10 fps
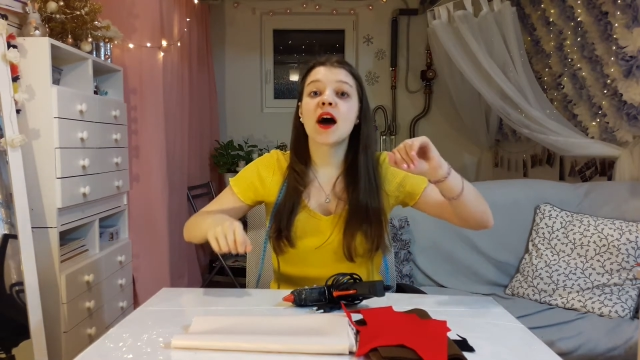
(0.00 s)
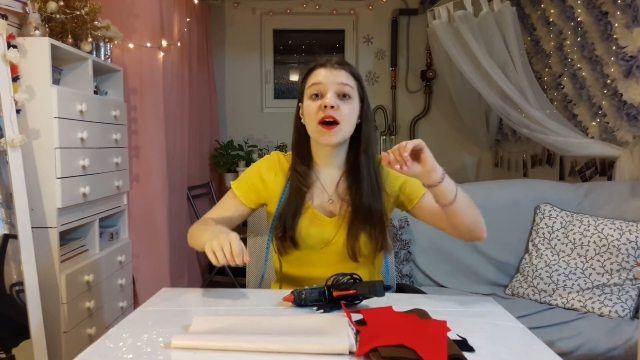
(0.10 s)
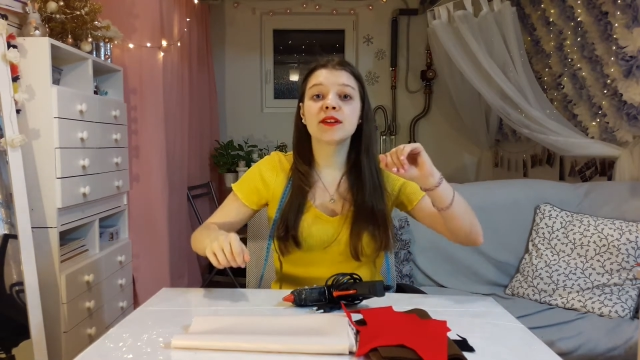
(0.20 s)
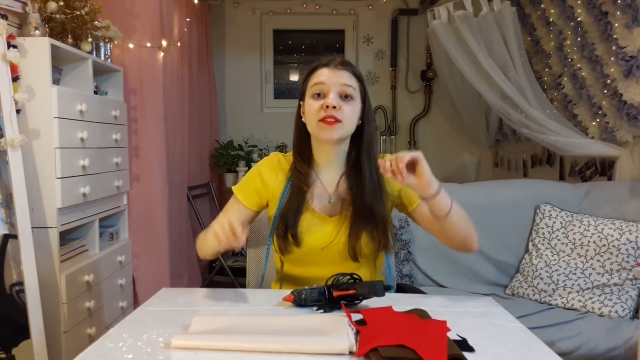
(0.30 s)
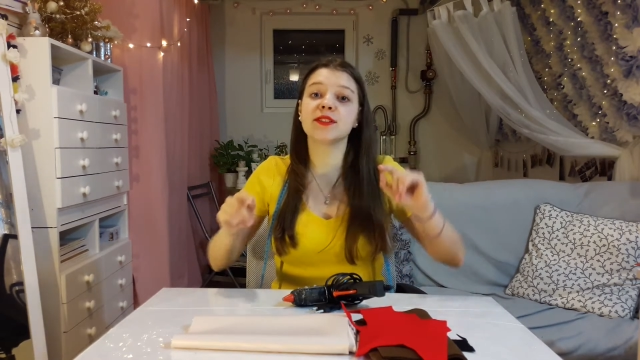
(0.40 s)

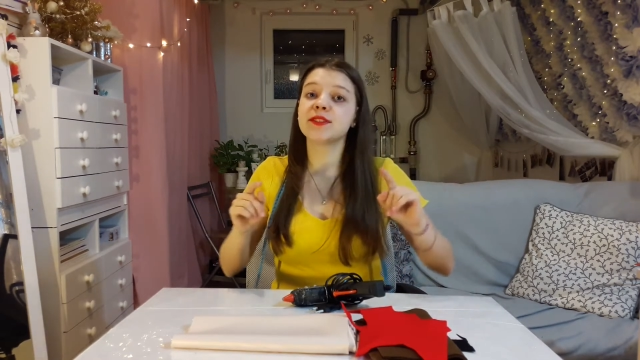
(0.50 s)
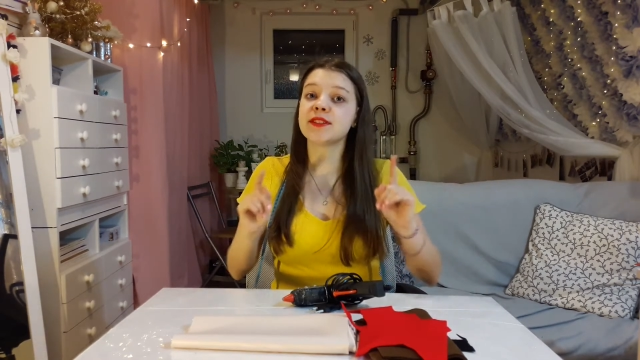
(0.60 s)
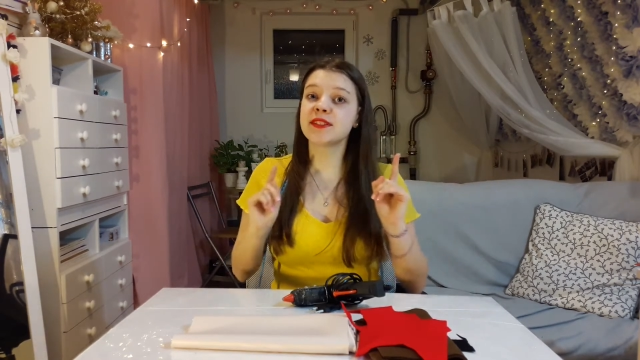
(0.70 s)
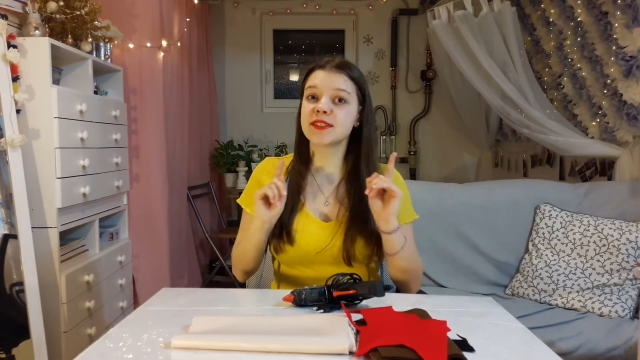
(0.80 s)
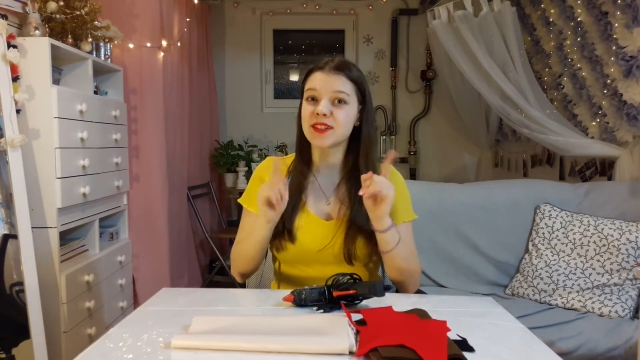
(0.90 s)
onto
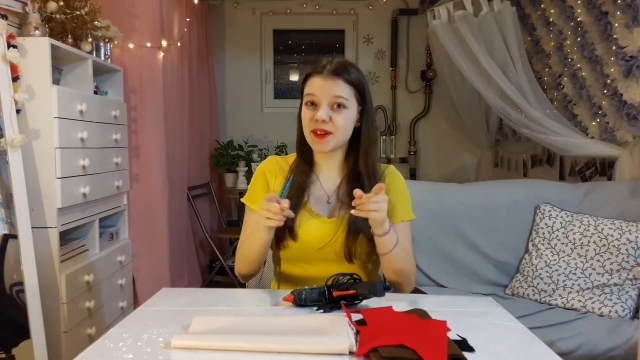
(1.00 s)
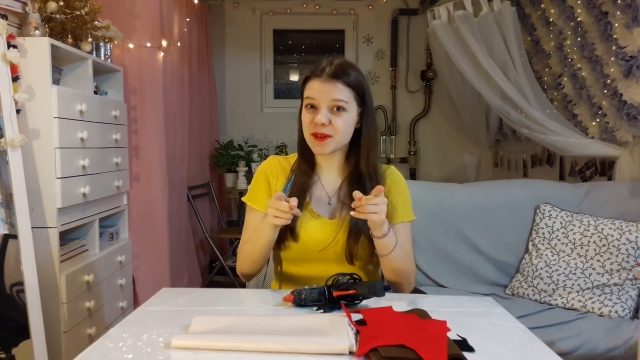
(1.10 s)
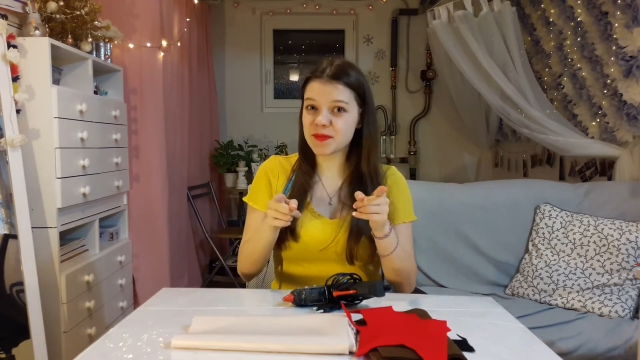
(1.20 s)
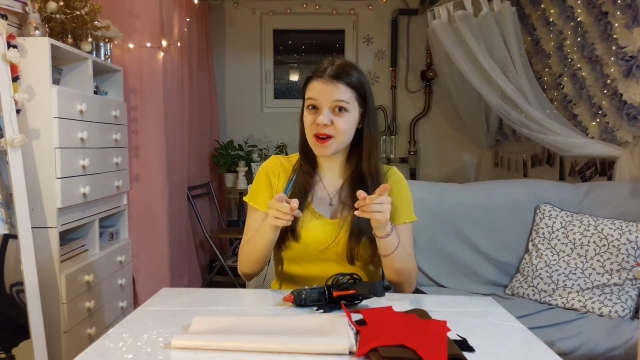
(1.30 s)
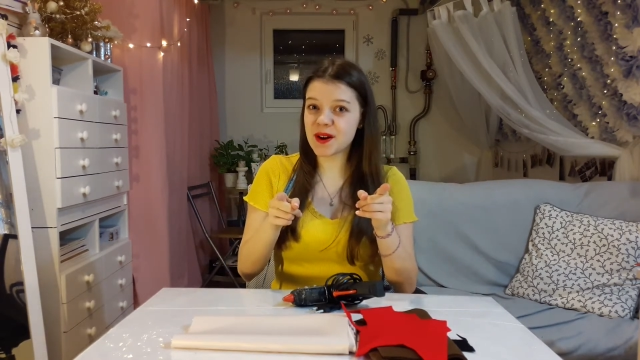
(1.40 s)
the
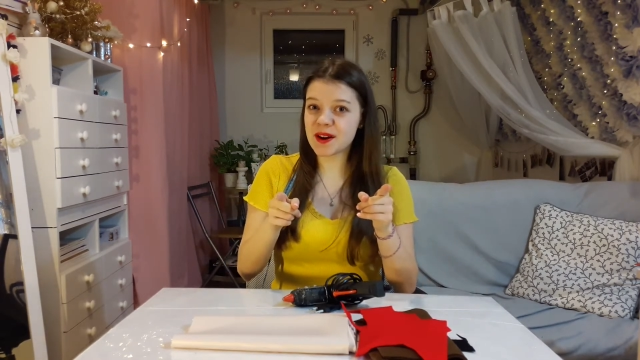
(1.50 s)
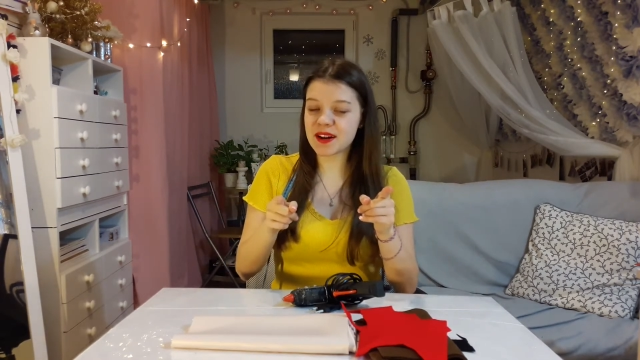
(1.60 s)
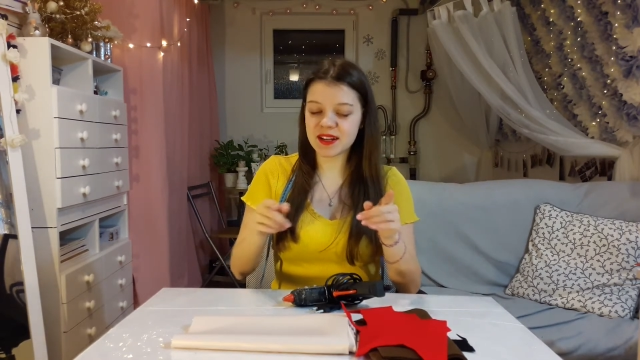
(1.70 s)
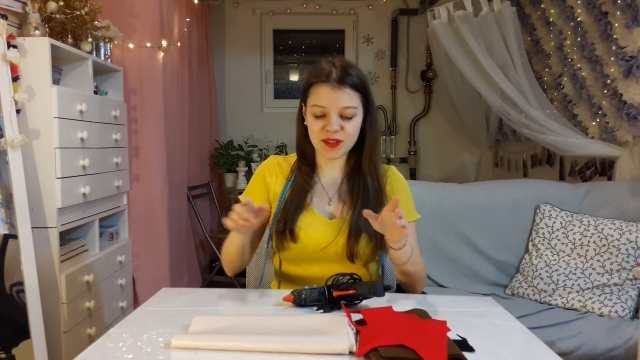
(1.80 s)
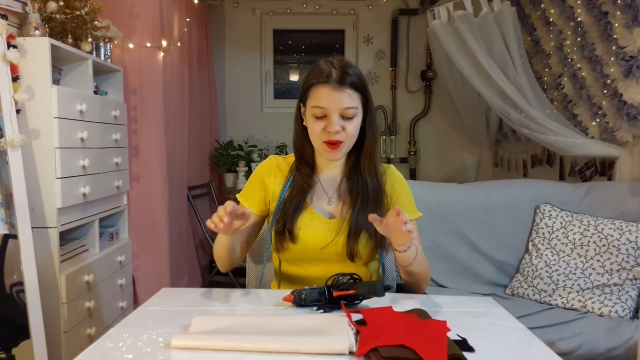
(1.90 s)
sewing
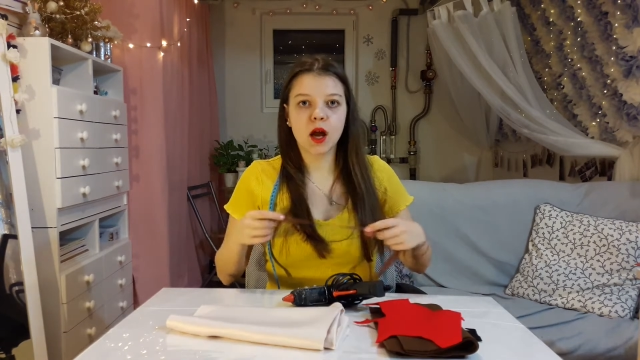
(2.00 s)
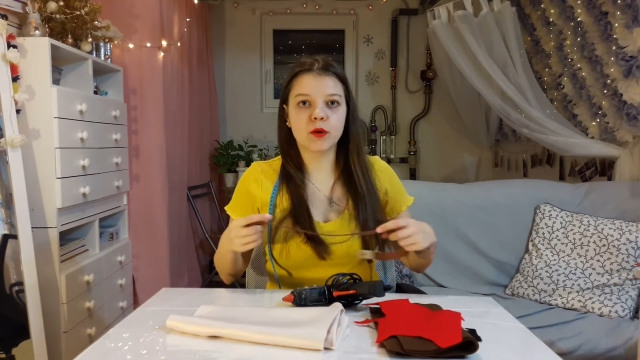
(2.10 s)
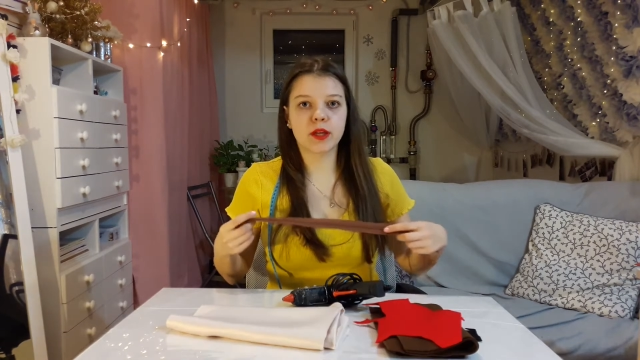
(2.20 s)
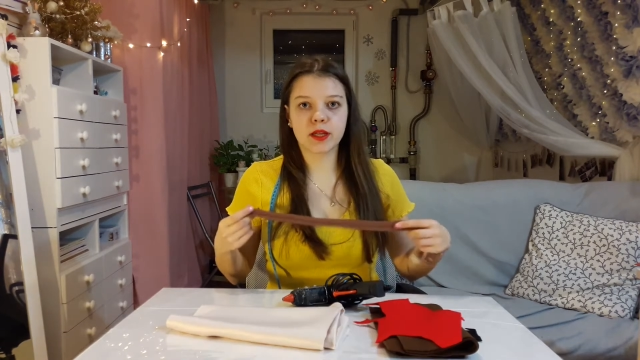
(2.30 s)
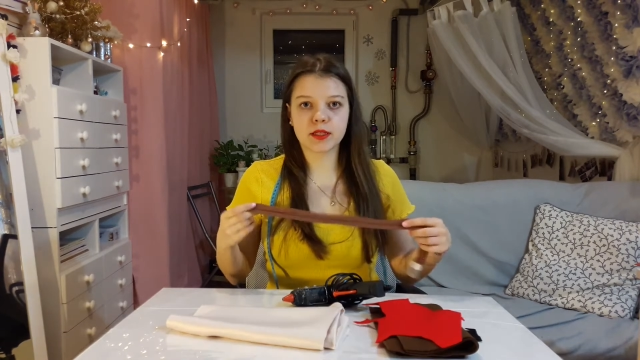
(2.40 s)
part! Oh
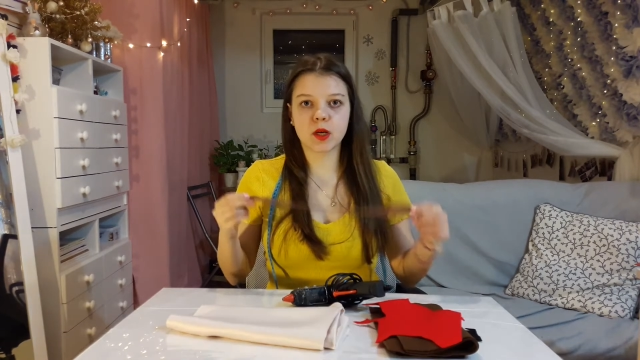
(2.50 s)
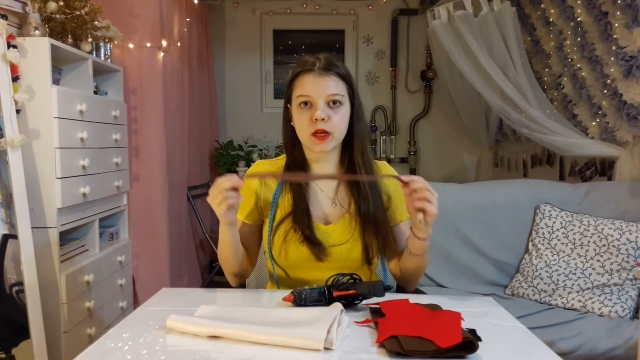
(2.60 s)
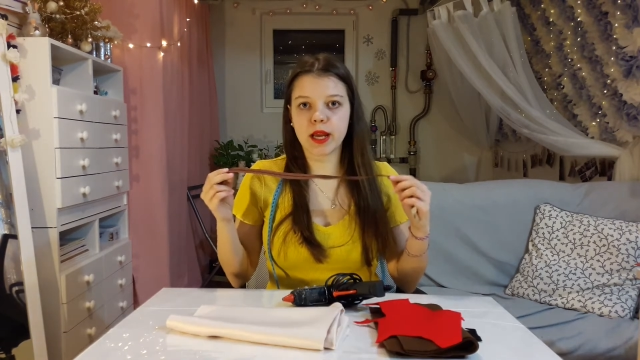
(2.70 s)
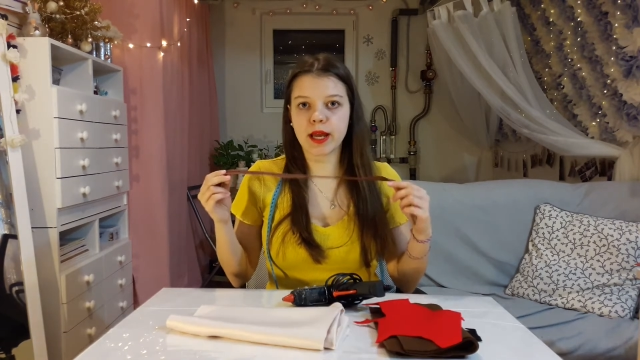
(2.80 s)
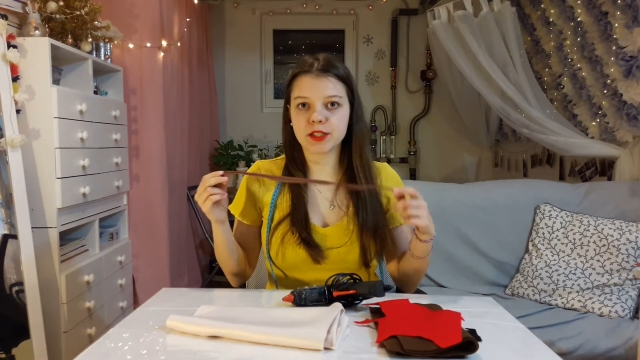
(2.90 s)
yeah,
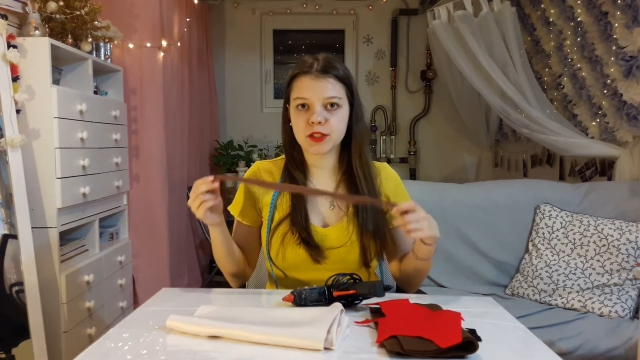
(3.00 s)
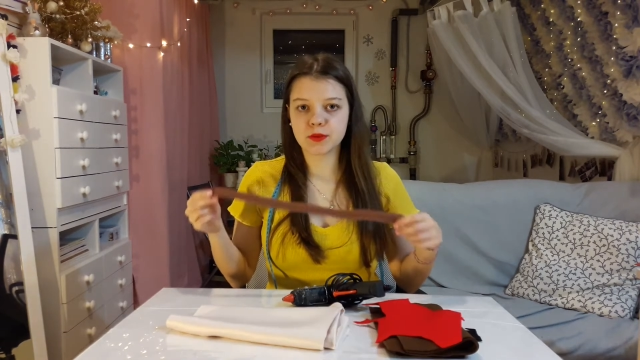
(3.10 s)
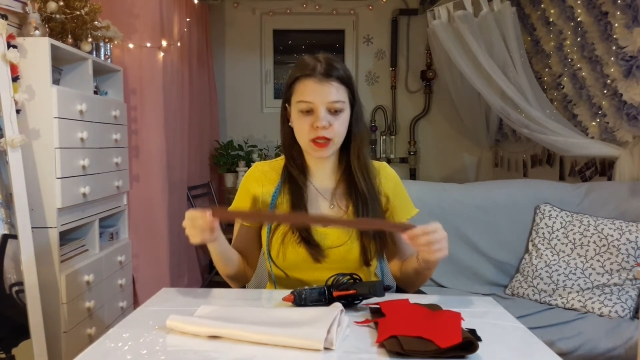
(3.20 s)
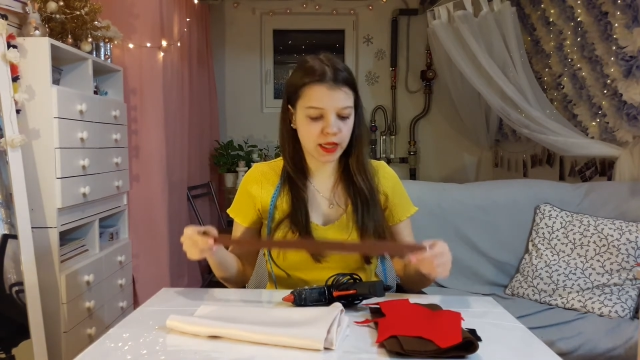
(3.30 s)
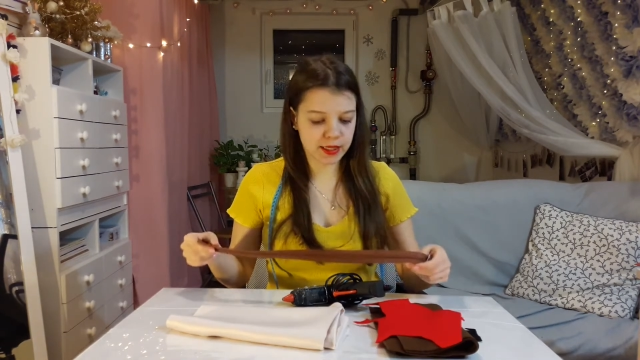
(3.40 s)
sorry, I just
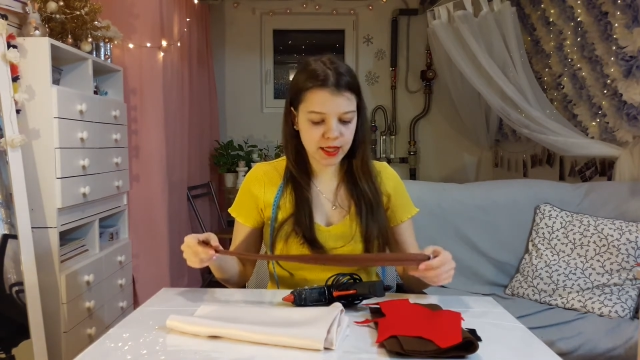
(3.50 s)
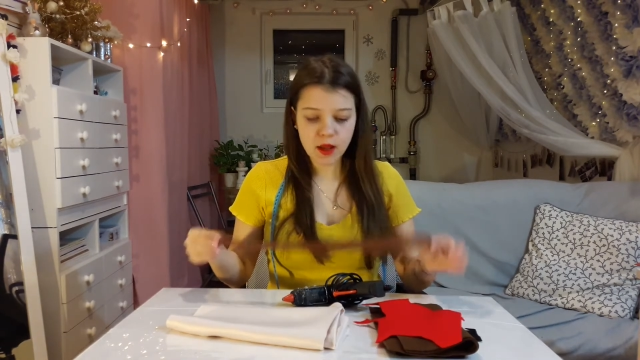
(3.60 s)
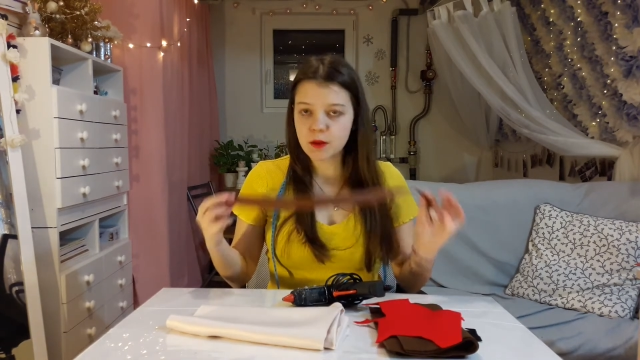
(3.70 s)
realized.